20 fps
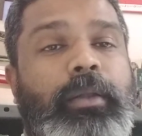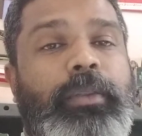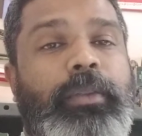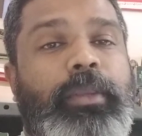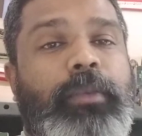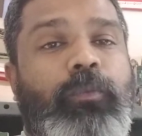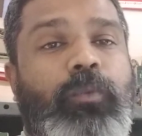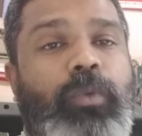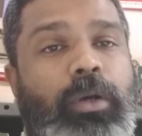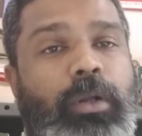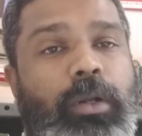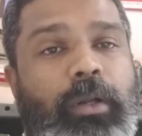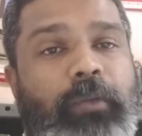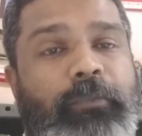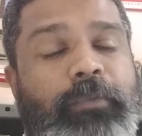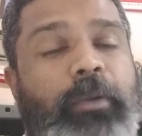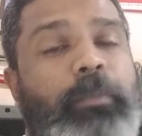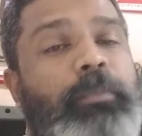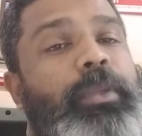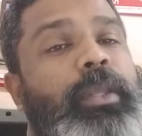the world,
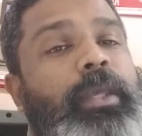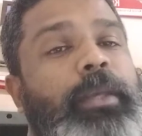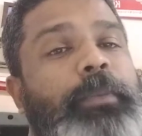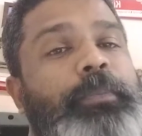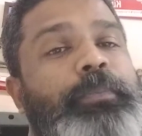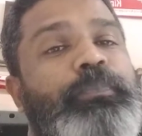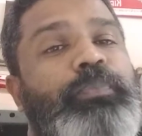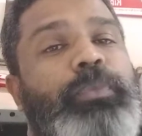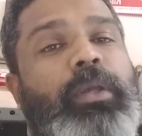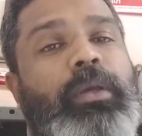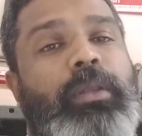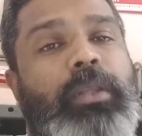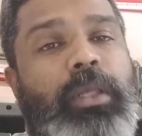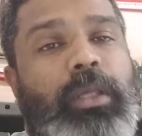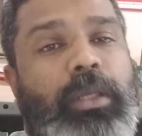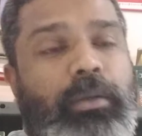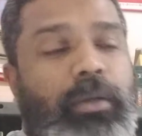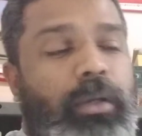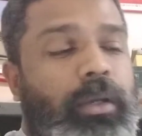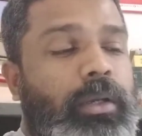from
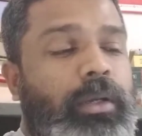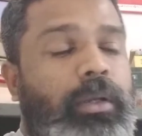the